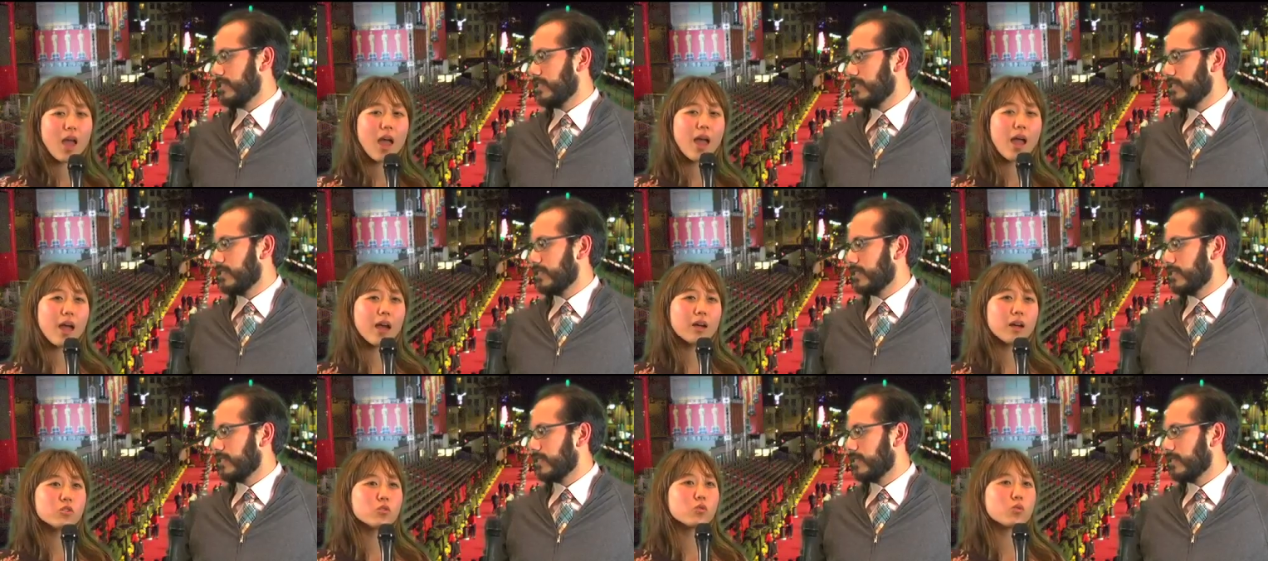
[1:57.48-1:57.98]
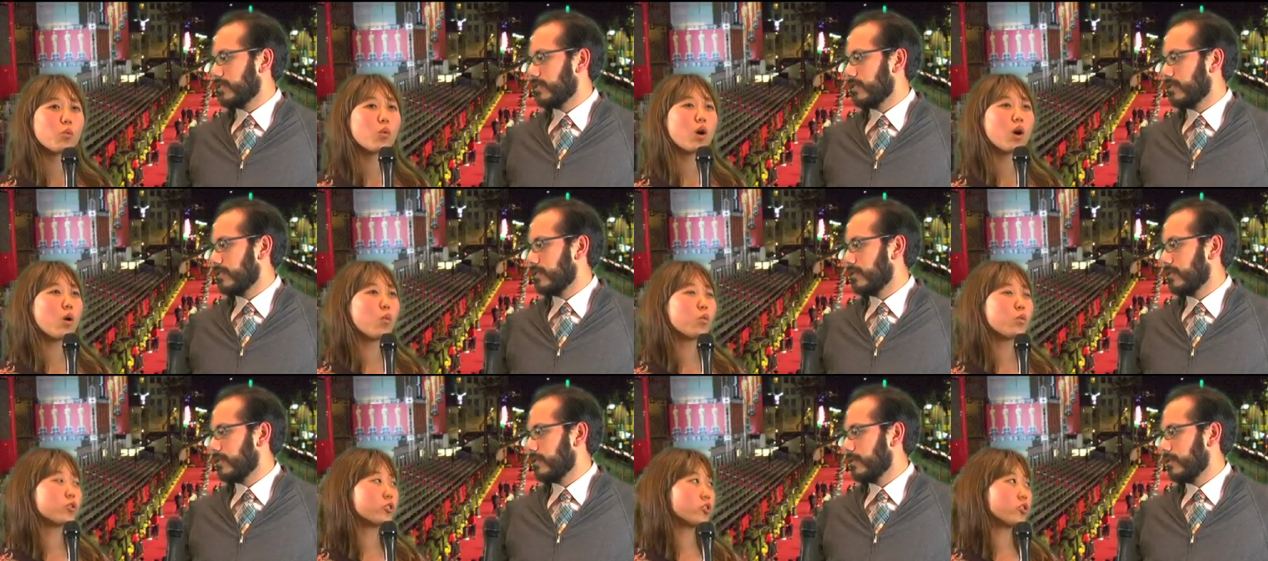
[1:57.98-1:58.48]
Speaker 1: And
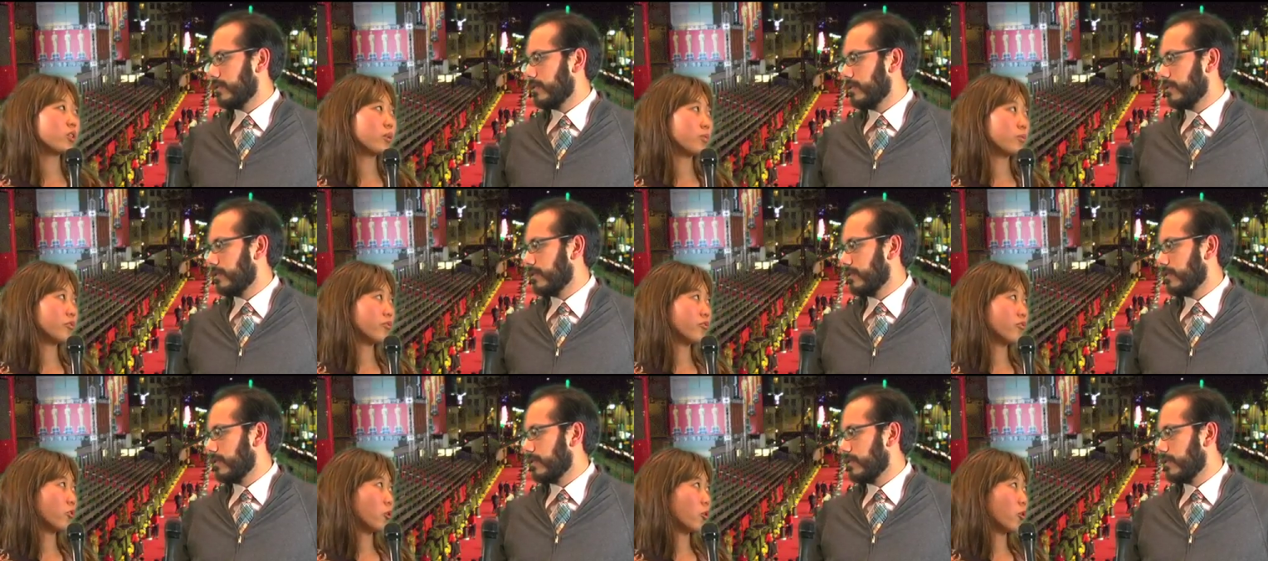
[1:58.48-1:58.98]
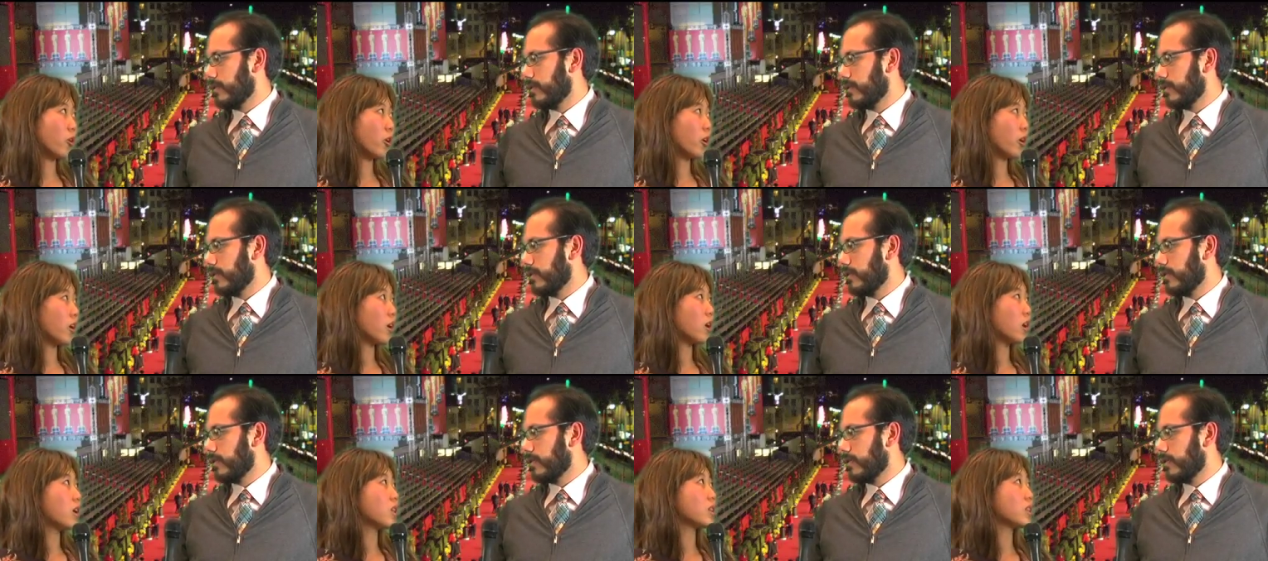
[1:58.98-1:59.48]
what were some of
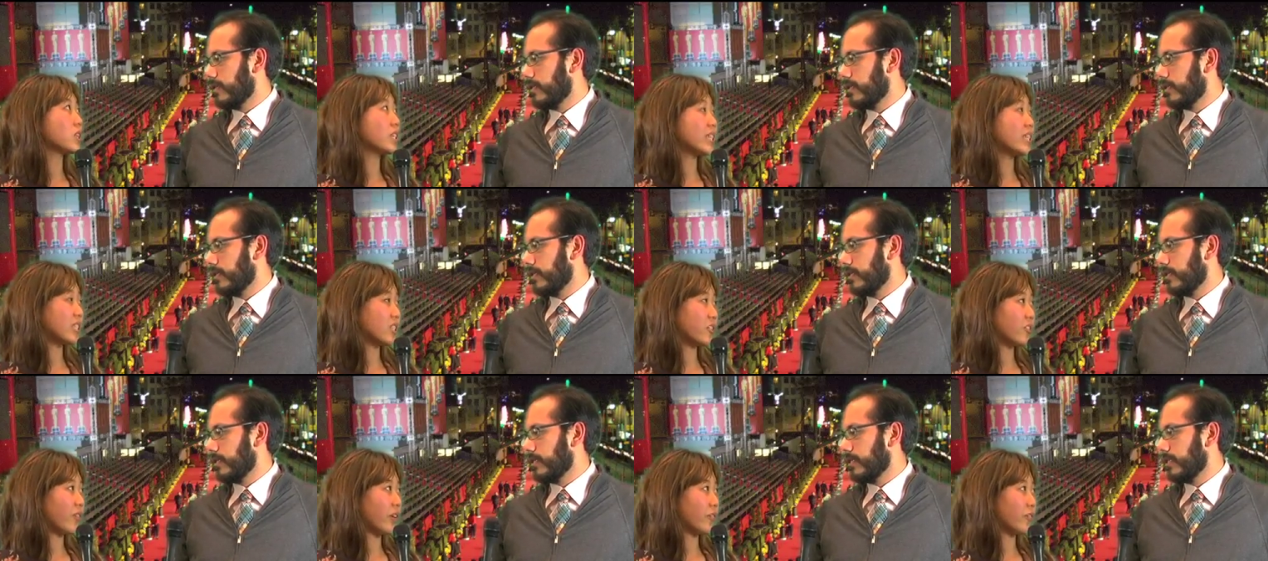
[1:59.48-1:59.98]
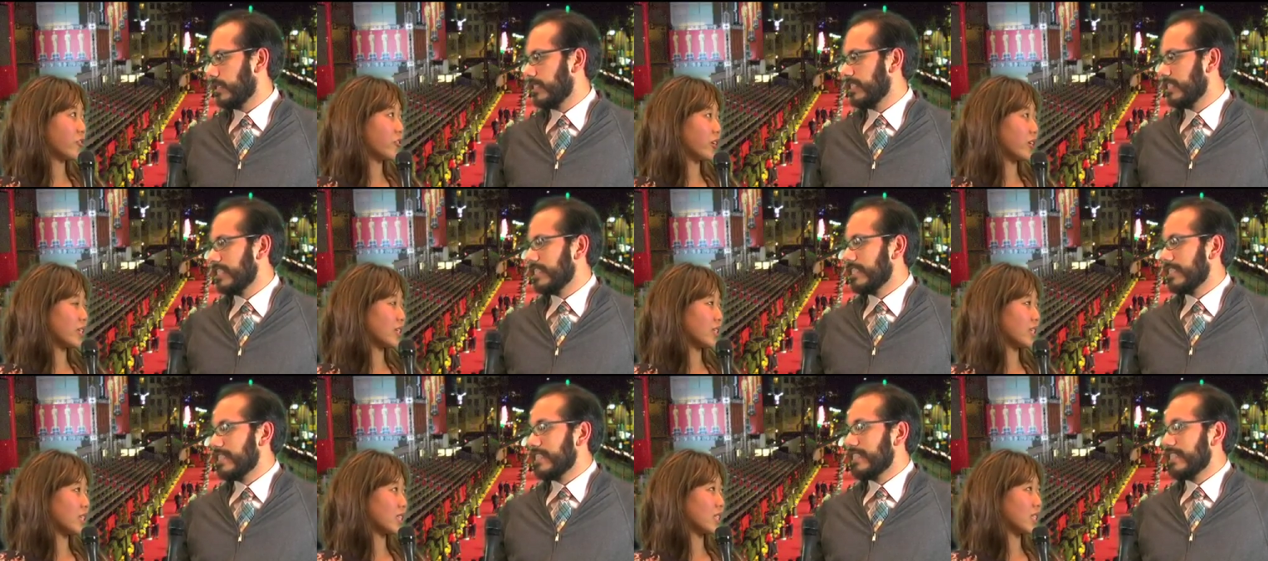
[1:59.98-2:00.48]
your least favorite
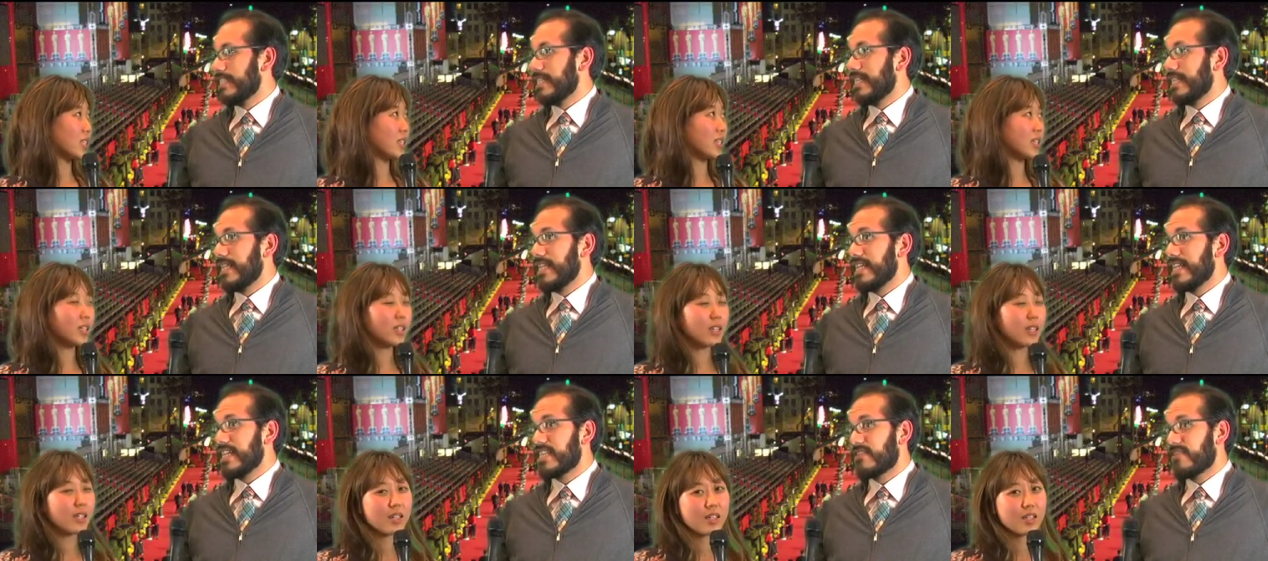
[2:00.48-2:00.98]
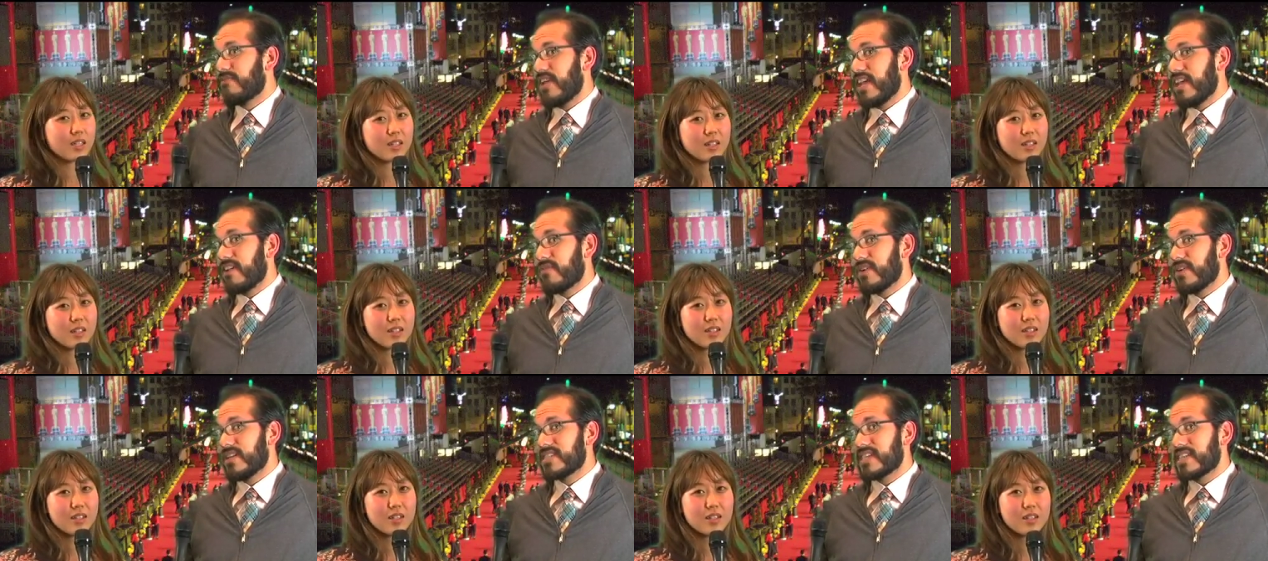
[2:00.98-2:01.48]
dresses?
Speaker 2: Least
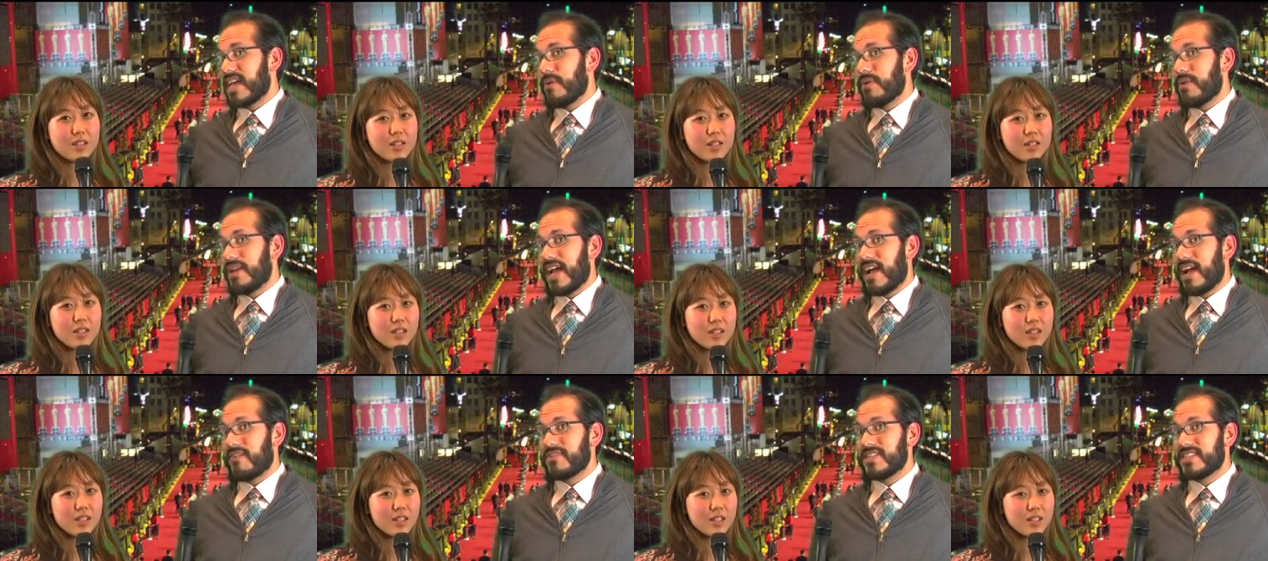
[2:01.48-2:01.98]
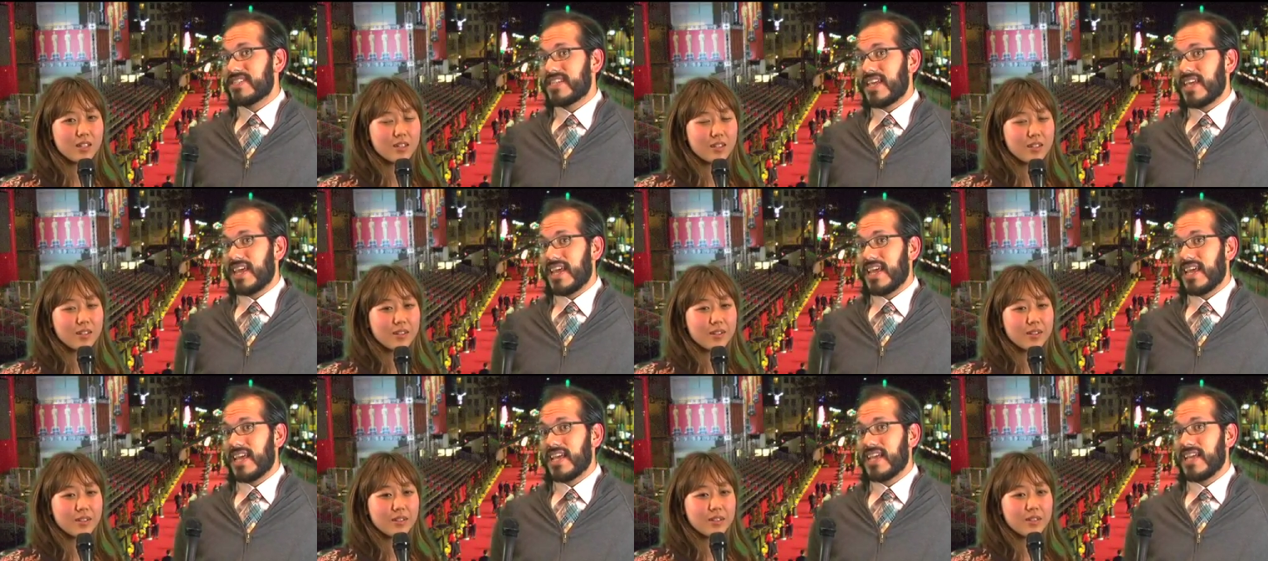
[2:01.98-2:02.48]
favorites, I would have to
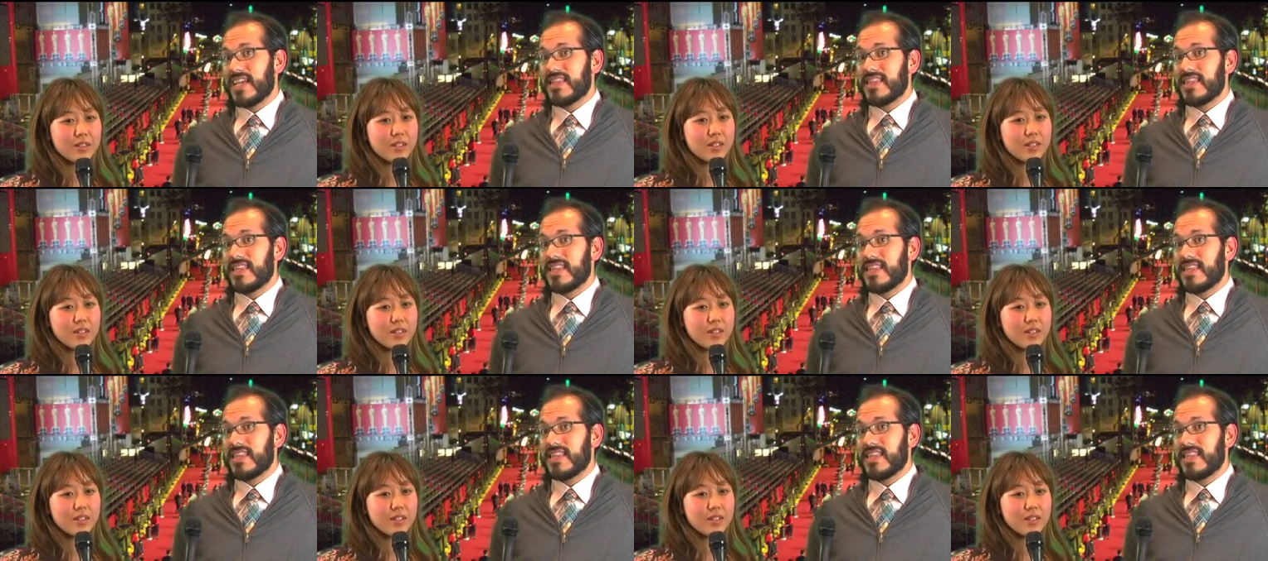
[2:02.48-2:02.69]
say